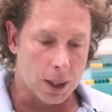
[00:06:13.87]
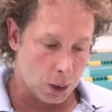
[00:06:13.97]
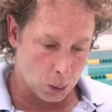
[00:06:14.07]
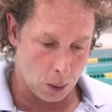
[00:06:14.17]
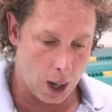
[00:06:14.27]

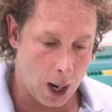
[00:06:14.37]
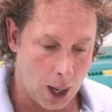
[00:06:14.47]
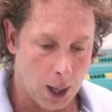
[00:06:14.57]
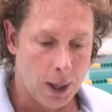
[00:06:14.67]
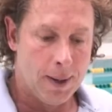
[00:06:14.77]
you
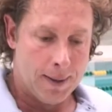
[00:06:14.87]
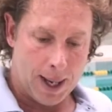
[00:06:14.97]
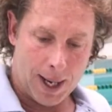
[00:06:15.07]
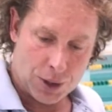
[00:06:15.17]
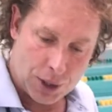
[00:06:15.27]
are
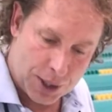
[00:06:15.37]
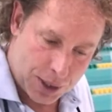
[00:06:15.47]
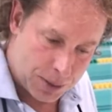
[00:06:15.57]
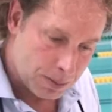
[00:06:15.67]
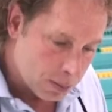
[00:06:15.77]
and
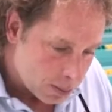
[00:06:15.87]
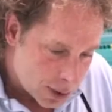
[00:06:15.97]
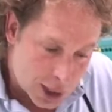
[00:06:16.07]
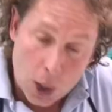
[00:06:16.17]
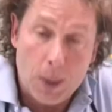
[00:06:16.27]
just
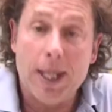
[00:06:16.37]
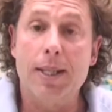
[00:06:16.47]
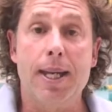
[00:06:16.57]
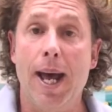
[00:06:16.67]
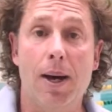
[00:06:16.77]
slowing
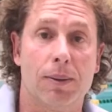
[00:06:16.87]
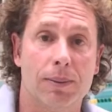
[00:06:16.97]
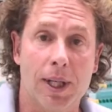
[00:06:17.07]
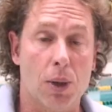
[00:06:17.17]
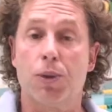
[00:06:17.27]
it down.
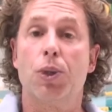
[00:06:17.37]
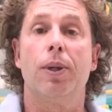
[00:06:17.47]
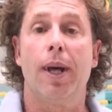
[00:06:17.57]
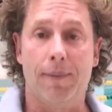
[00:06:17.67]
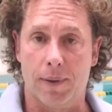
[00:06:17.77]
They don't do
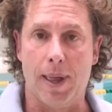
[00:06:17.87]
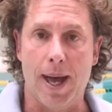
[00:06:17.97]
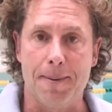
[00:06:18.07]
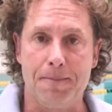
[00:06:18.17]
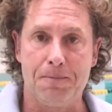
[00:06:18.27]
enough of that.